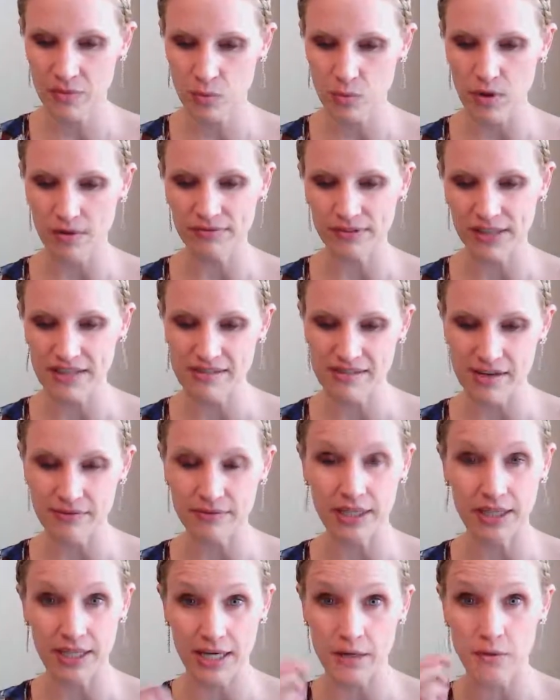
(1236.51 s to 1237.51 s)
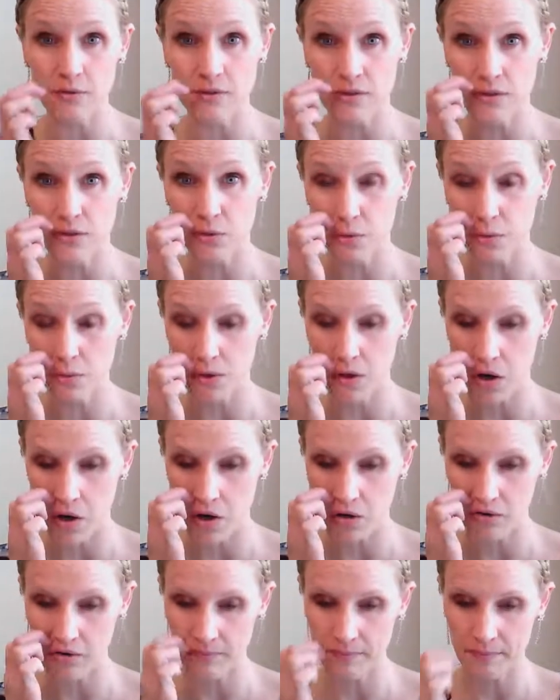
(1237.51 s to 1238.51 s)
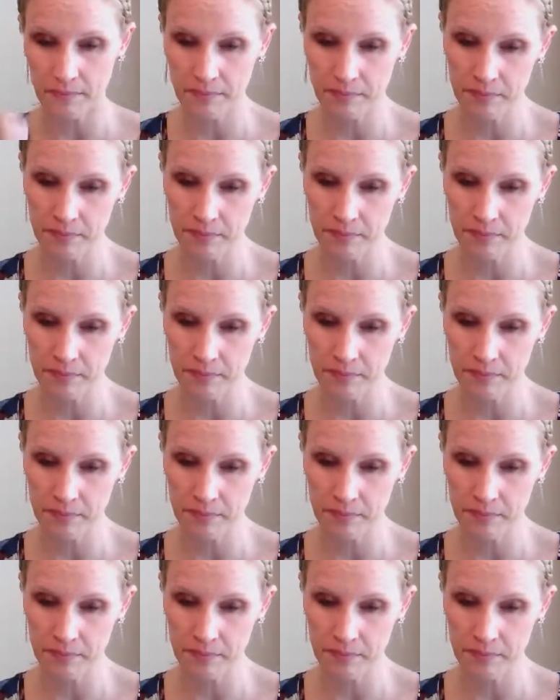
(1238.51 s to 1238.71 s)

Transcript: roughly 7,000, you'll recall.